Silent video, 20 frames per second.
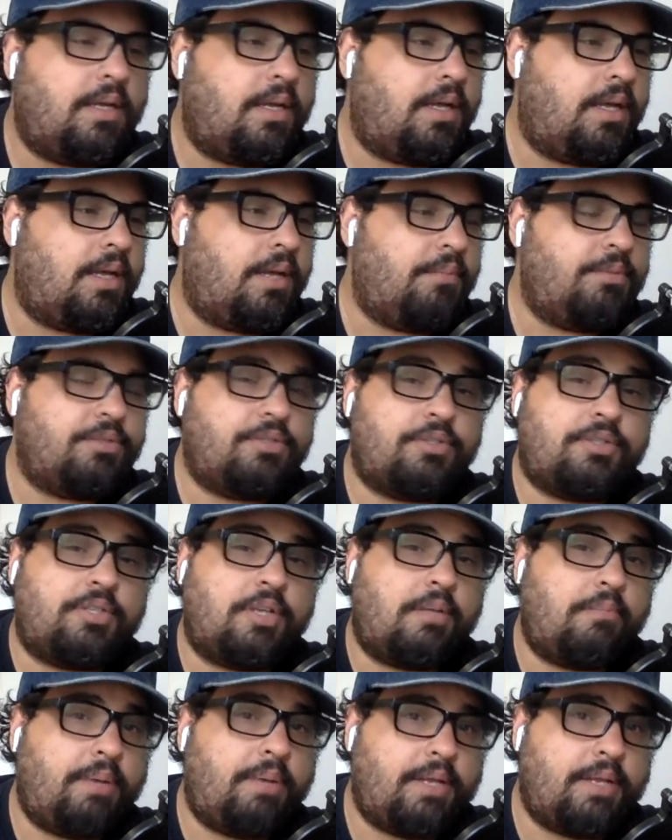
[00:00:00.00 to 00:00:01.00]
Mr.
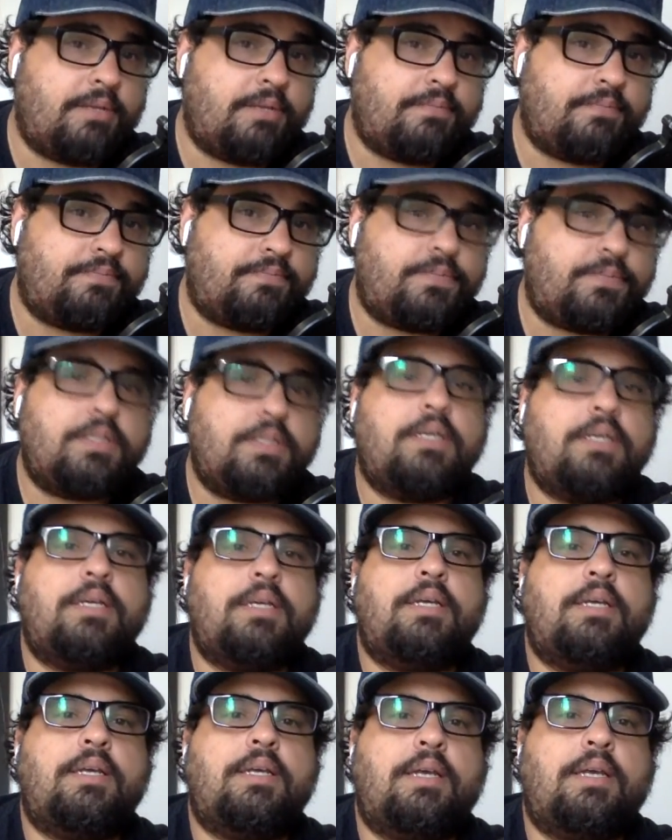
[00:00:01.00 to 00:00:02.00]
Tom Petty.
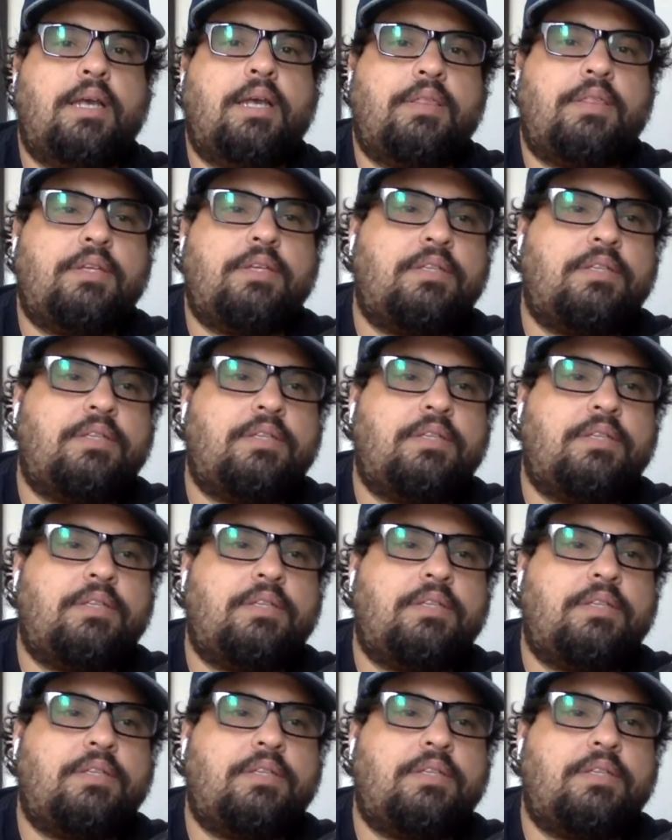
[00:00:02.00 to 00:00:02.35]
I think